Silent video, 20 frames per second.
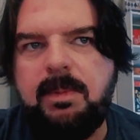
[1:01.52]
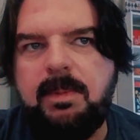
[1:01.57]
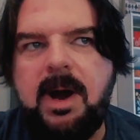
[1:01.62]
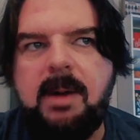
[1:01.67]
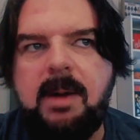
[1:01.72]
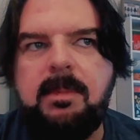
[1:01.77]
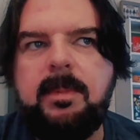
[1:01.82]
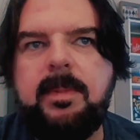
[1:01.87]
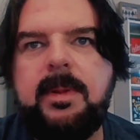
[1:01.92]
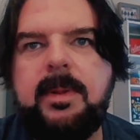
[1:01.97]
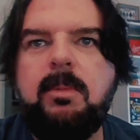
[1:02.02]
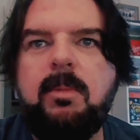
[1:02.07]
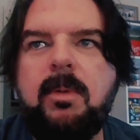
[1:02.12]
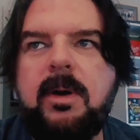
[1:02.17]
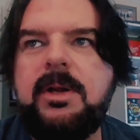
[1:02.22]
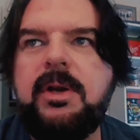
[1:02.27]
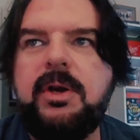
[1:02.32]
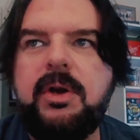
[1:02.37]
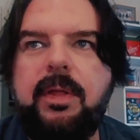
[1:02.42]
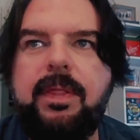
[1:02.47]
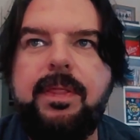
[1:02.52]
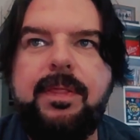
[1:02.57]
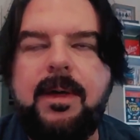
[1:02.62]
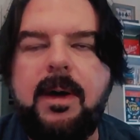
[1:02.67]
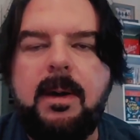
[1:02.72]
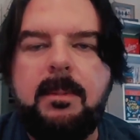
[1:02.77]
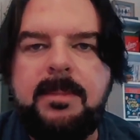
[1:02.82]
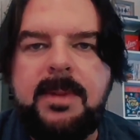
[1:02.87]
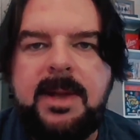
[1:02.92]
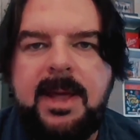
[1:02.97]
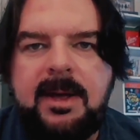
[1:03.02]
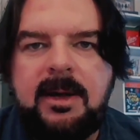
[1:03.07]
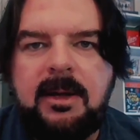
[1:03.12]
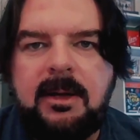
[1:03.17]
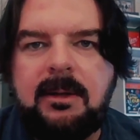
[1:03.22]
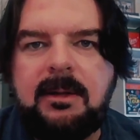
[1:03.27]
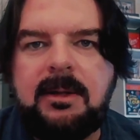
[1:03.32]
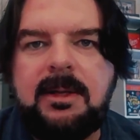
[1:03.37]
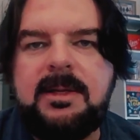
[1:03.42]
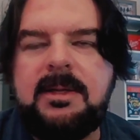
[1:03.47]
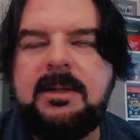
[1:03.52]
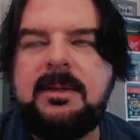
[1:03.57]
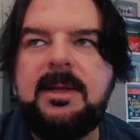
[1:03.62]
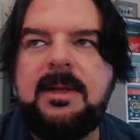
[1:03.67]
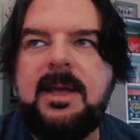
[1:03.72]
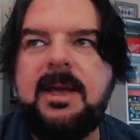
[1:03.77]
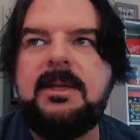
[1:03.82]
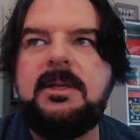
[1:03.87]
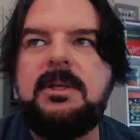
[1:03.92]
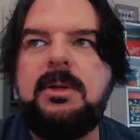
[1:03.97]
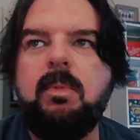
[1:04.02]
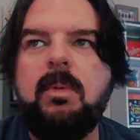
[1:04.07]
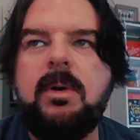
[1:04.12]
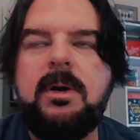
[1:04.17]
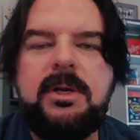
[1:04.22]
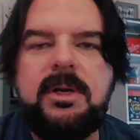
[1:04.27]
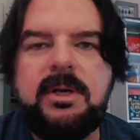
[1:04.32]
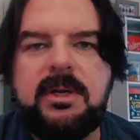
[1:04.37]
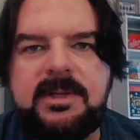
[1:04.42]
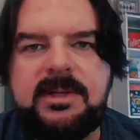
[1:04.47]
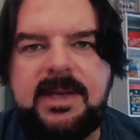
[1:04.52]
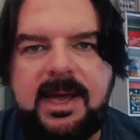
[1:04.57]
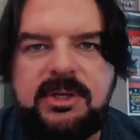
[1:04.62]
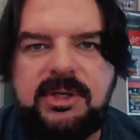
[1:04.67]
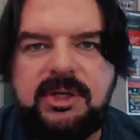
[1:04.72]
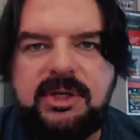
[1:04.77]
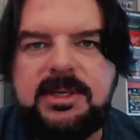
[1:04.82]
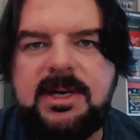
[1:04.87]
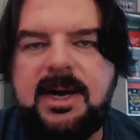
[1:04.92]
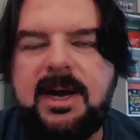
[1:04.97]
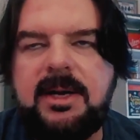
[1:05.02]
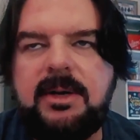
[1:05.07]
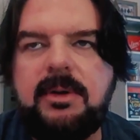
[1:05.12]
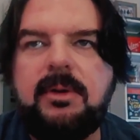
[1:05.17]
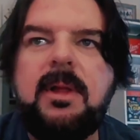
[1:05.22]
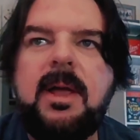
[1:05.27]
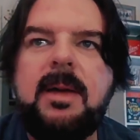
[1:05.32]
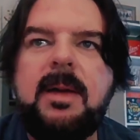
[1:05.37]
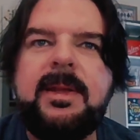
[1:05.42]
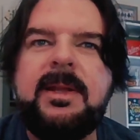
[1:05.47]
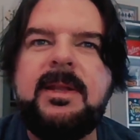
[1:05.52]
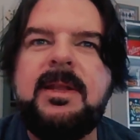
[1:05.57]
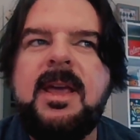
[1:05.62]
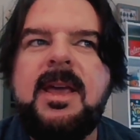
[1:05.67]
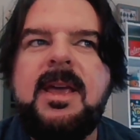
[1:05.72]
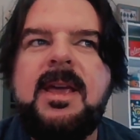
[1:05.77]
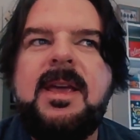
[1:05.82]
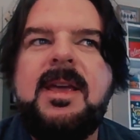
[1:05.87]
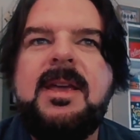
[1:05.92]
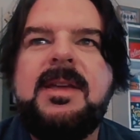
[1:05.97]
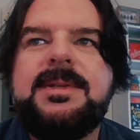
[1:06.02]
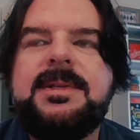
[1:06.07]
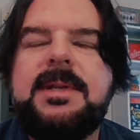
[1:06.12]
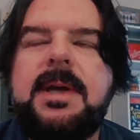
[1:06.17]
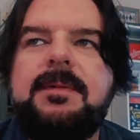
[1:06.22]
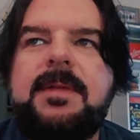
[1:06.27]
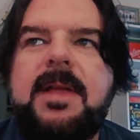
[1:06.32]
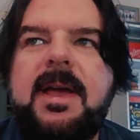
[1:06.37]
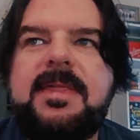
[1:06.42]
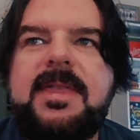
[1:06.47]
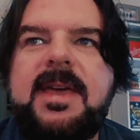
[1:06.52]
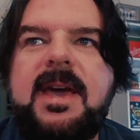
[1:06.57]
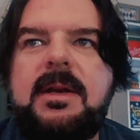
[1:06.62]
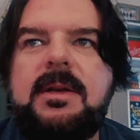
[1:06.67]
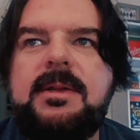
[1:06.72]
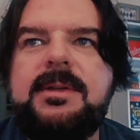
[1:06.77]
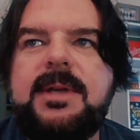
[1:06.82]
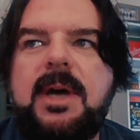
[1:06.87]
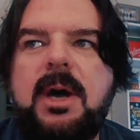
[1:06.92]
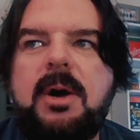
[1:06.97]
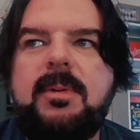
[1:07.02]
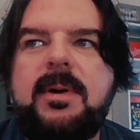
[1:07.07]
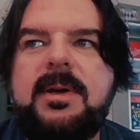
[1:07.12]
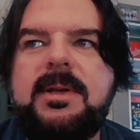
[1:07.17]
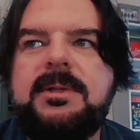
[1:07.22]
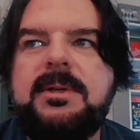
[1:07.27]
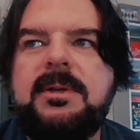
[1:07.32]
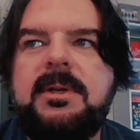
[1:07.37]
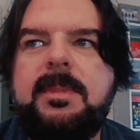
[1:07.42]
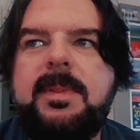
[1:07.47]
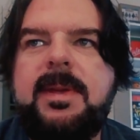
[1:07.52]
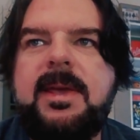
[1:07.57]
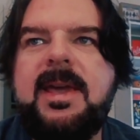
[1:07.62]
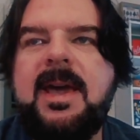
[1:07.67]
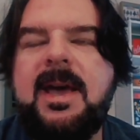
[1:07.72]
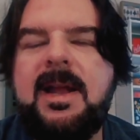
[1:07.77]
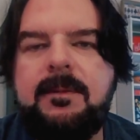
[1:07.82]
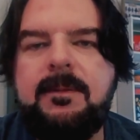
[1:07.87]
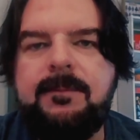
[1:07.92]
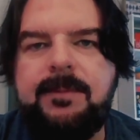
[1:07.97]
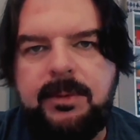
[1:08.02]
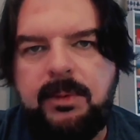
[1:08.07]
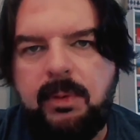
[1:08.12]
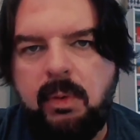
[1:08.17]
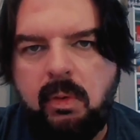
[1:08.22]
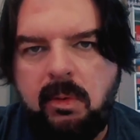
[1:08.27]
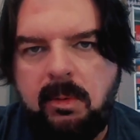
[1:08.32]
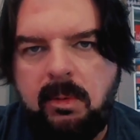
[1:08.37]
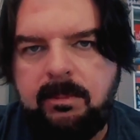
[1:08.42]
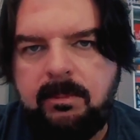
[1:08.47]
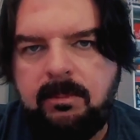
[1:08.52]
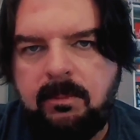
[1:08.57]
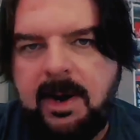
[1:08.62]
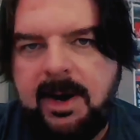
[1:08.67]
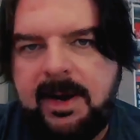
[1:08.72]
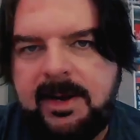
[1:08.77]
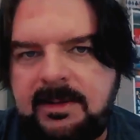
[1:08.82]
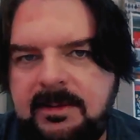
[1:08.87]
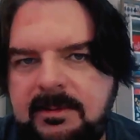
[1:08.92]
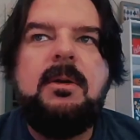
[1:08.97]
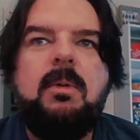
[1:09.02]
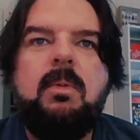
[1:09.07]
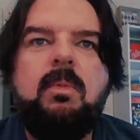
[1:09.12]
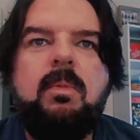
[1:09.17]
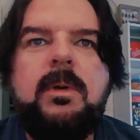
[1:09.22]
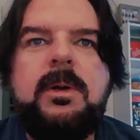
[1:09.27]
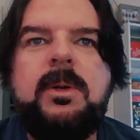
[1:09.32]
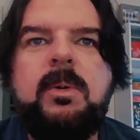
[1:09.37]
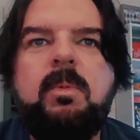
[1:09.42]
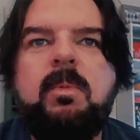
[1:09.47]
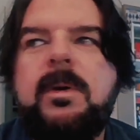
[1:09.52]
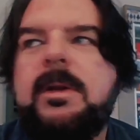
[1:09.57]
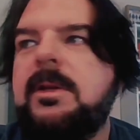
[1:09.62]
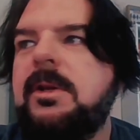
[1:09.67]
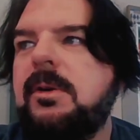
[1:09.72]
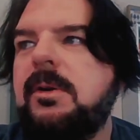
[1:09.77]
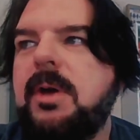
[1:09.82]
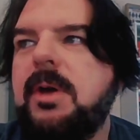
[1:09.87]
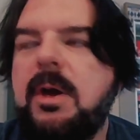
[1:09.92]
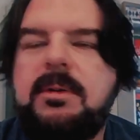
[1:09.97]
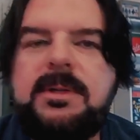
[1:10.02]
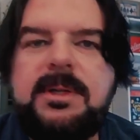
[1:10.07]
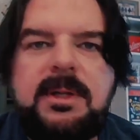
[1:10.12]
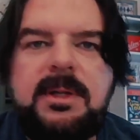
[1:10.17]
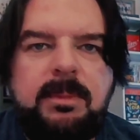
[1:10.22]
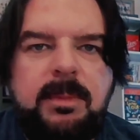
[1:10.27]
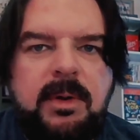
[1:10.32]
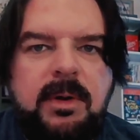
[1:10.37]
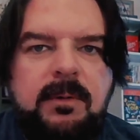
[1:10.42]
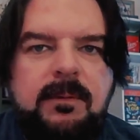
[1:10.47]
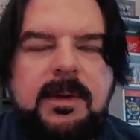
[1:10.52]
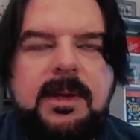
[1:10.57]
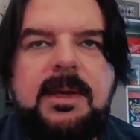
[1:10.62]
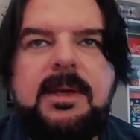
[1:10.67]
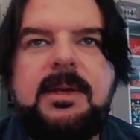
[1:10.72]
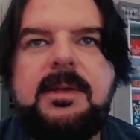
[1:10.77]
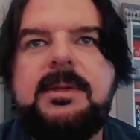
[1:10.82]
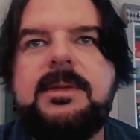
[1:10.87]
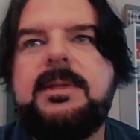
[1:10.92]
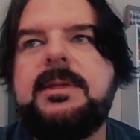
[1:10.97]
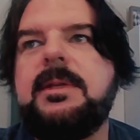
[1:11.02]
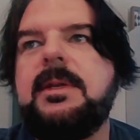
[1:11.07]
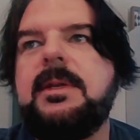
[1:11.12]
probably want a good thumbnail and and you want a good catchy title i mean stuff like that is always going to be kind of the norm right when when you go to the movies